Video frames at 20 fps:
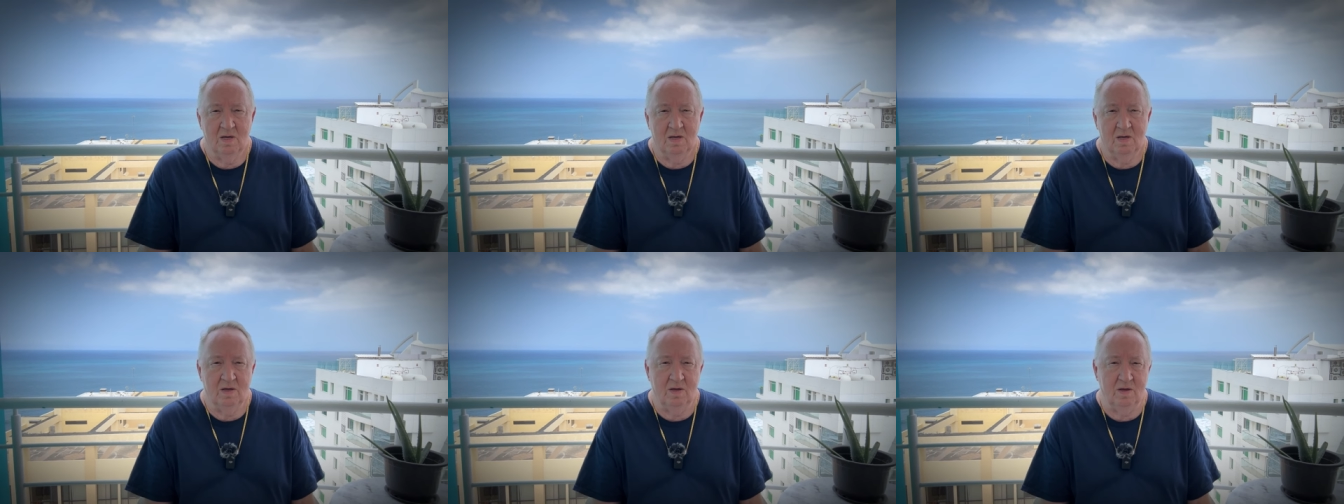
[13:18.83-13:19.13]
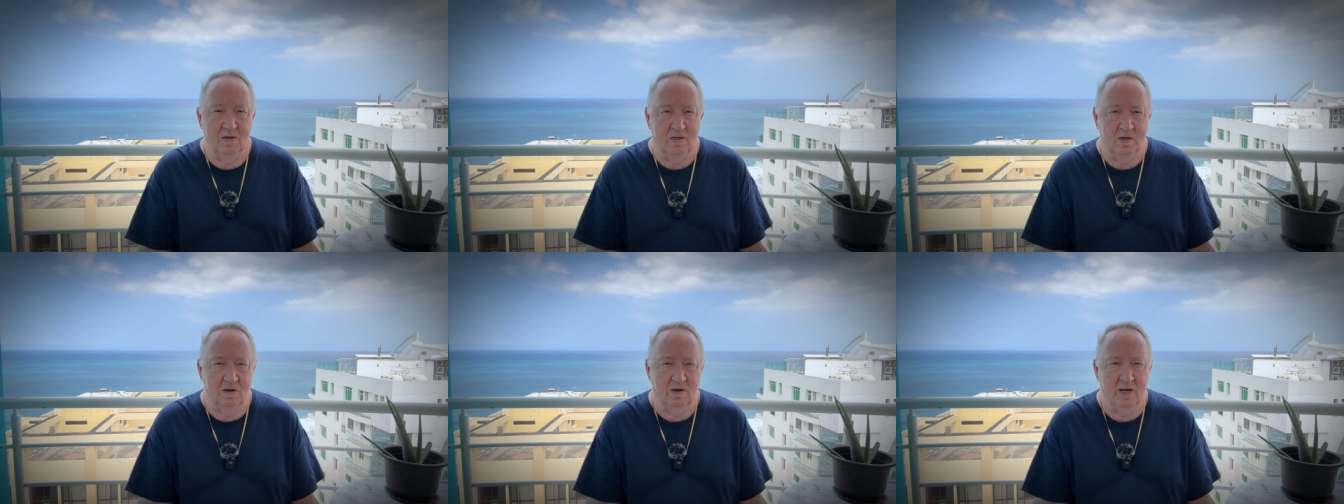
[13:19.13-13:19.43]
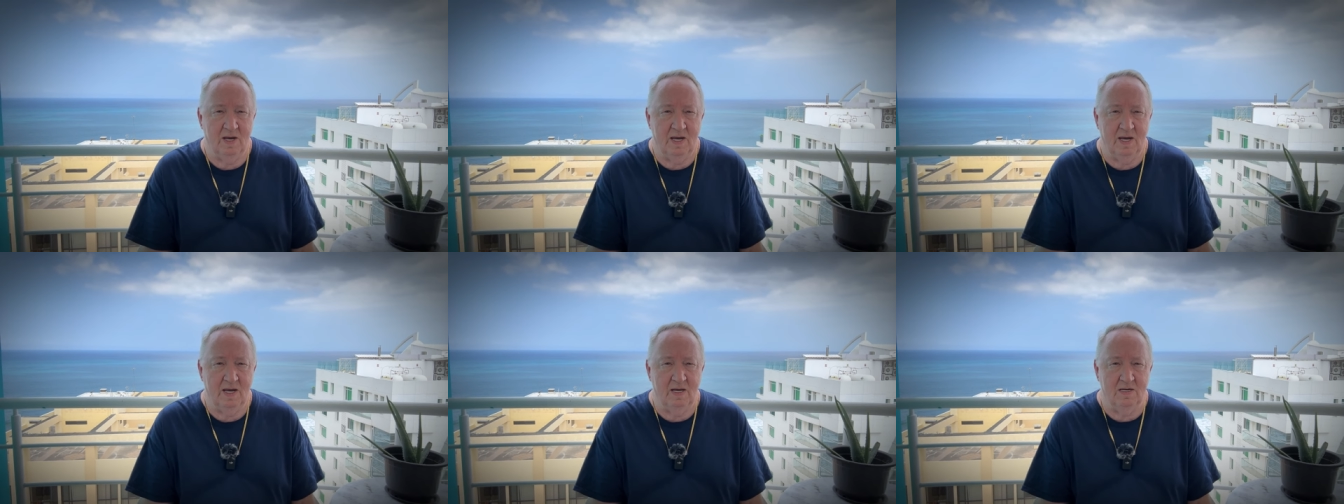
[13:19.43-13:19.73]
you're going
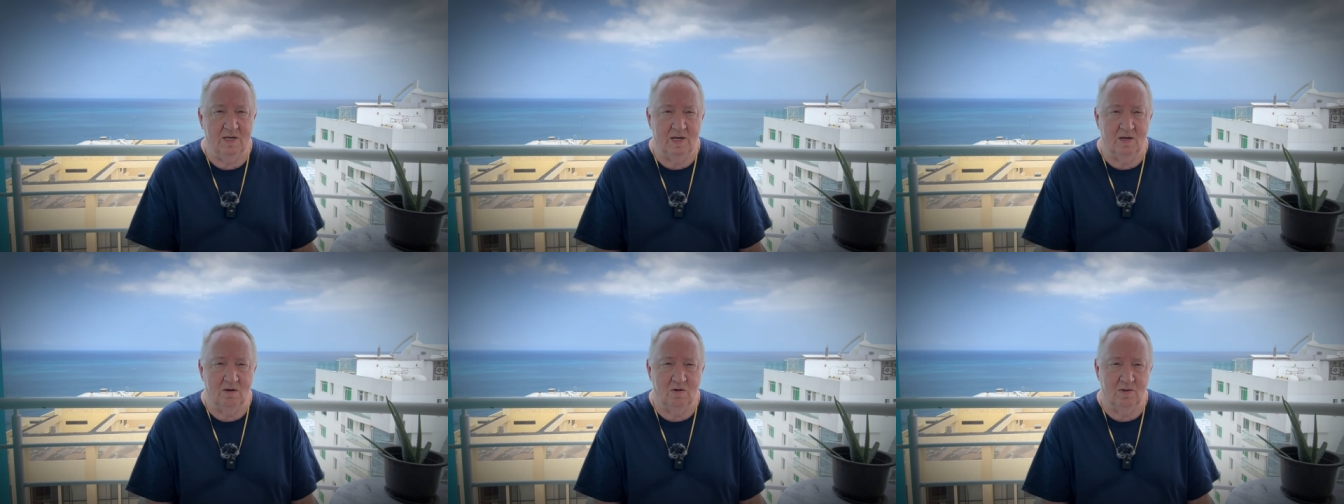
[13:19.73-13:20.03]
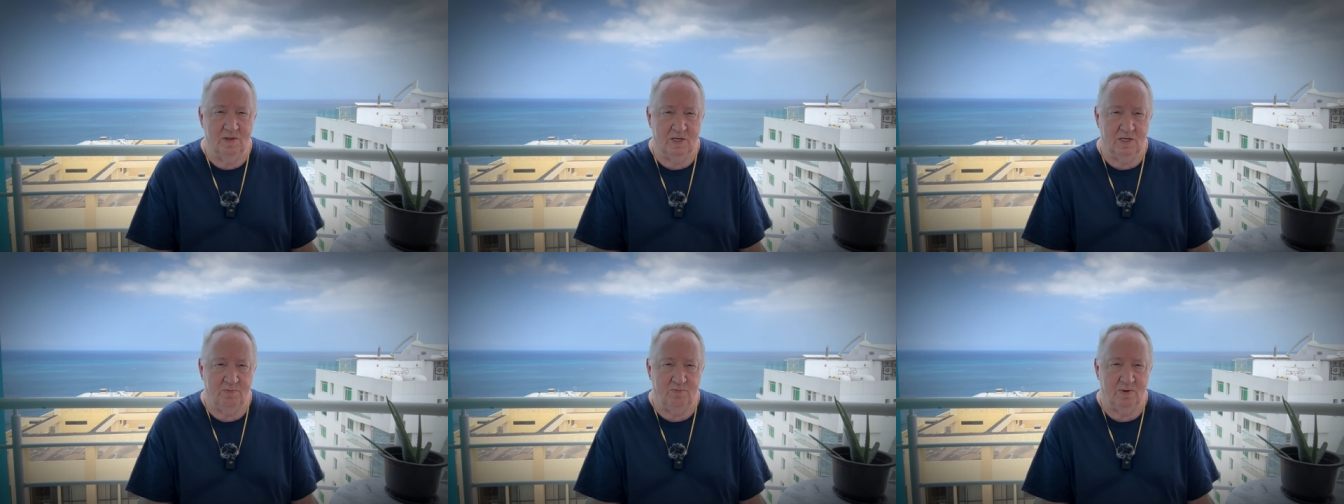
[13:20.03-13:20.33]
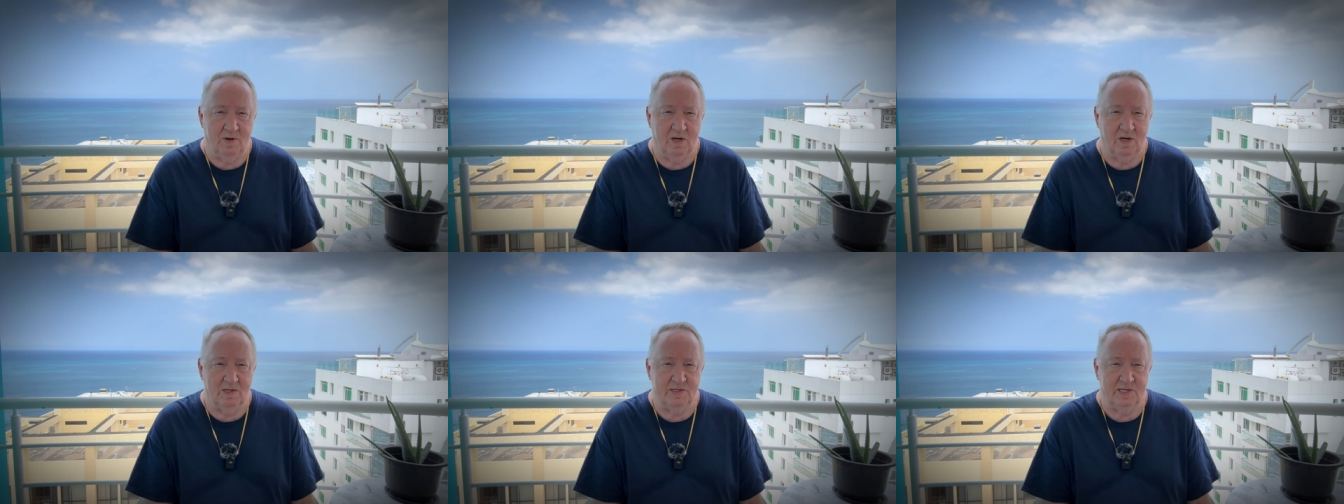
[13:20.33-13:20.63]
to need to know this
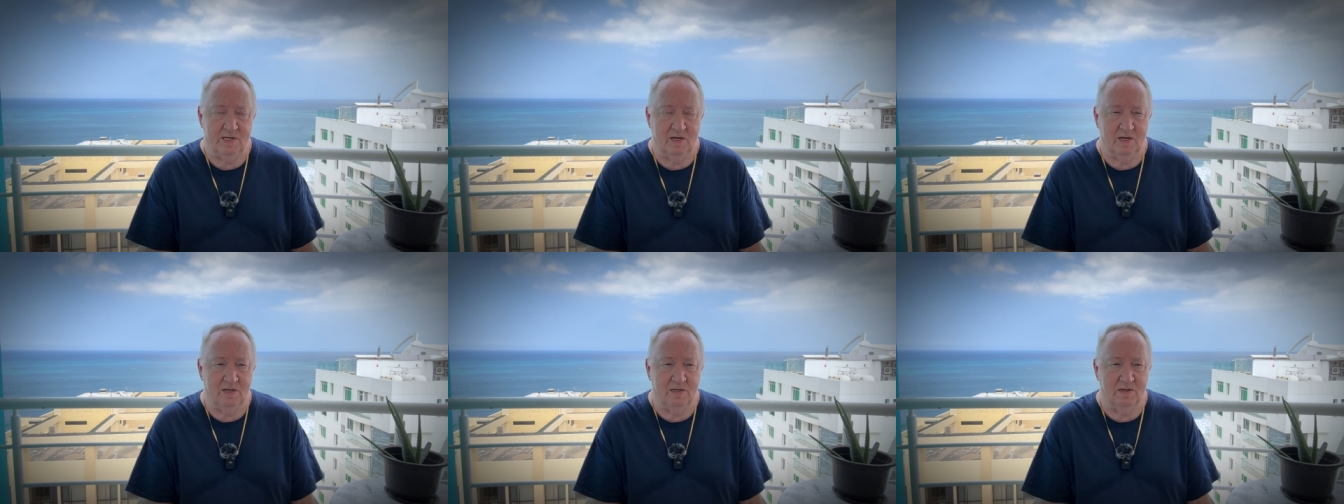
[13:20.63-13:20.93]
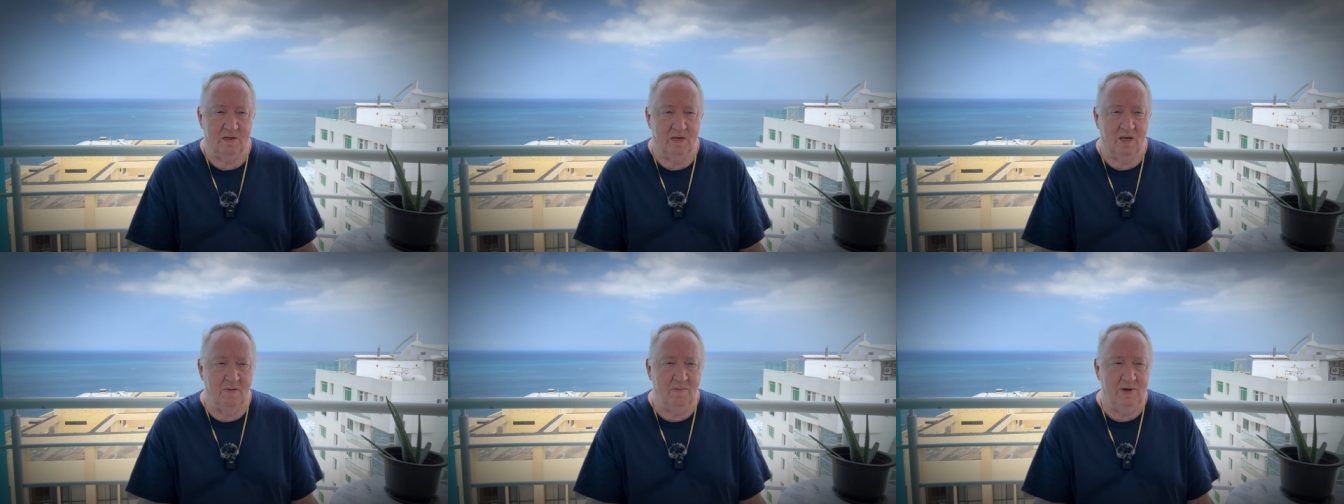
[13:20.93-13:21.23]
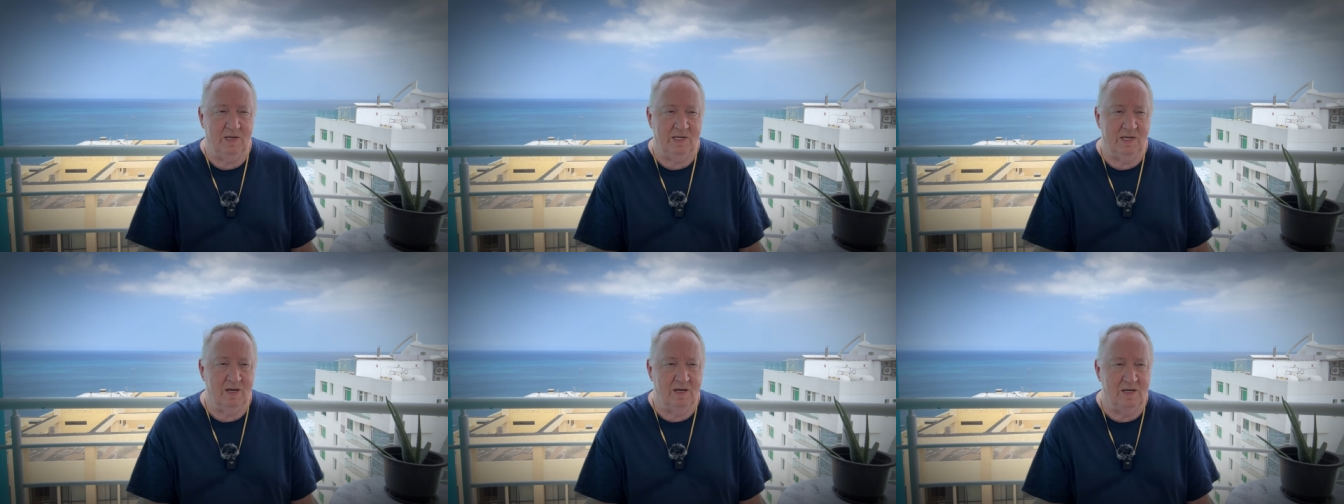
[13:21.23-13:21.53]
process. let
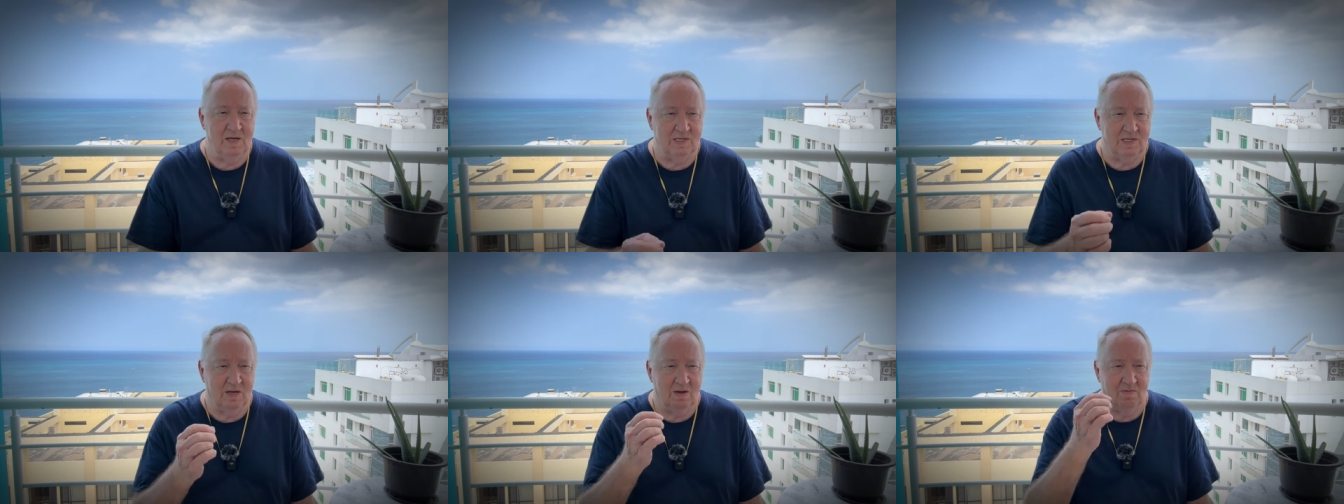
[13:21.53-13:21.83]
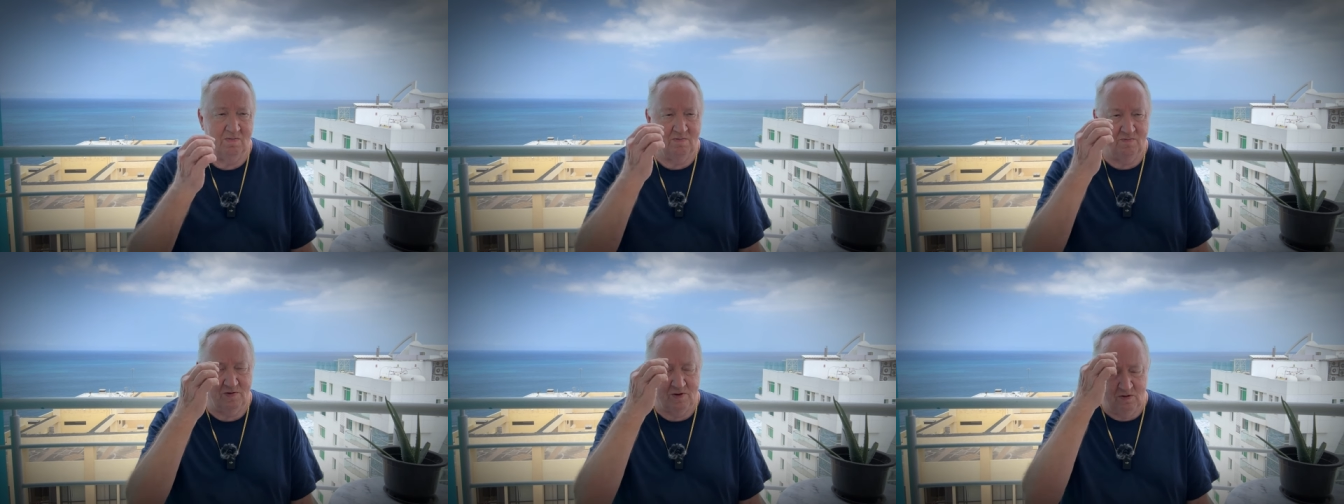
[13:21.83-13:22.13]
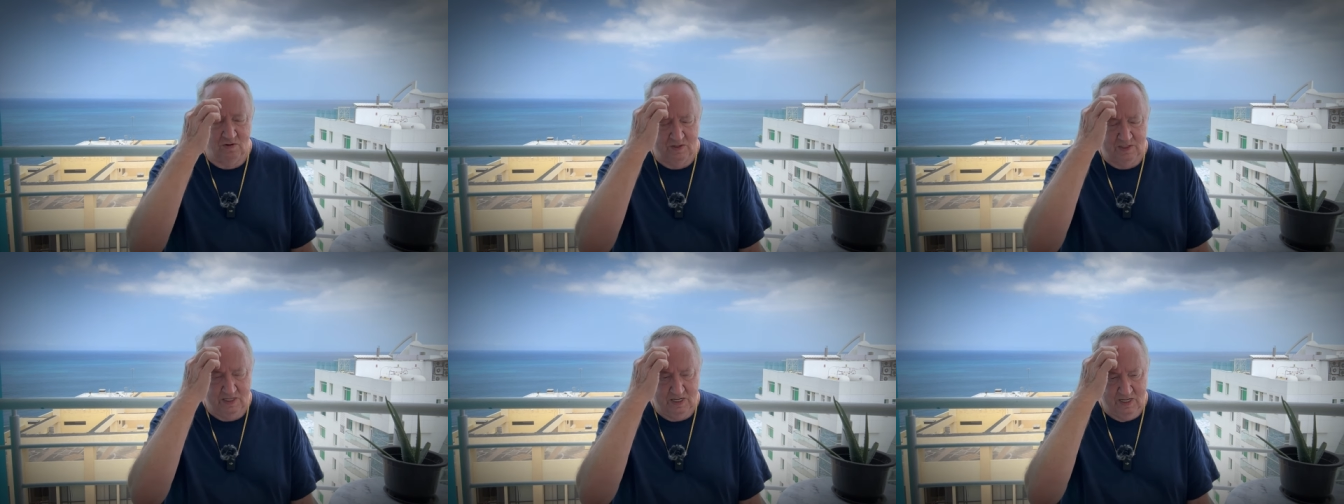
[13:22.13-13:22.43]
me tell you something,
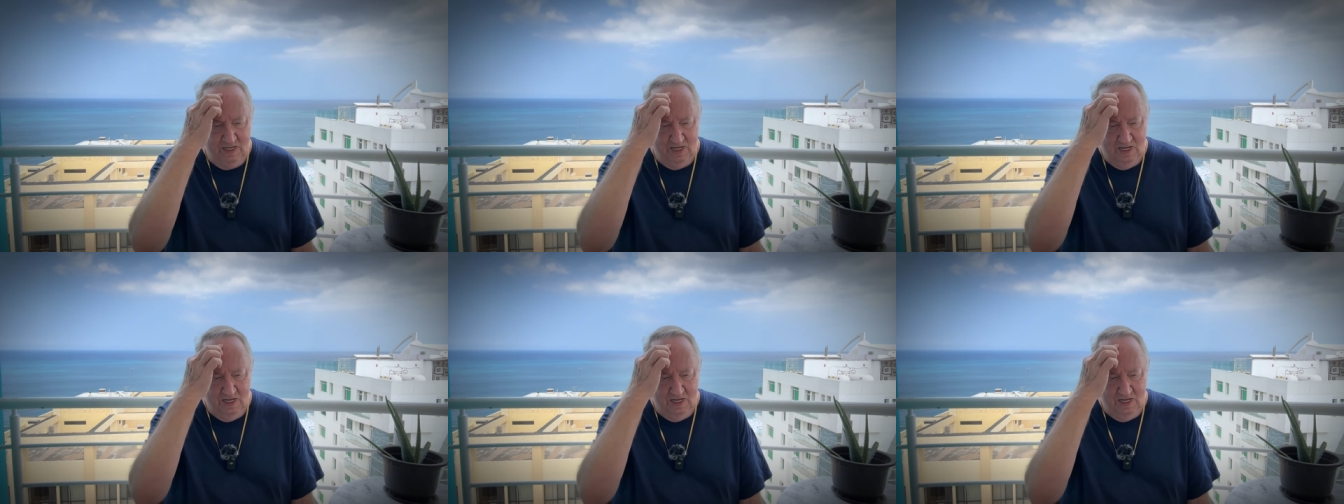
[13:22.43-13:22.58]
folks.